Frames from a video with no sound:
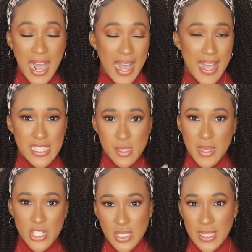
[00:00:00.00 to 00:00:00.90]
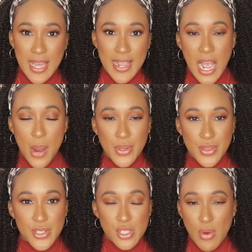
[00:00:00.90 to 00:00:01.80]
I especially like how it
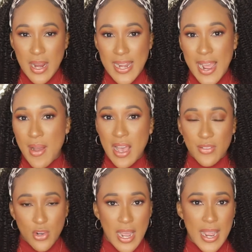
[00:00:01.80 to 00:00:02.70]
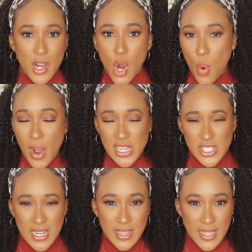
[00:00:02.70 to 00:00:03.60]
looks right now after I co-washed
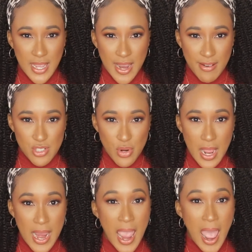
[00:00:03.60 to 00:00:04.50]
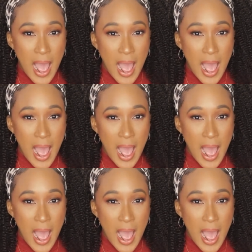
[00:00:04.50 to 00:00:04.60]
it and let it air dry.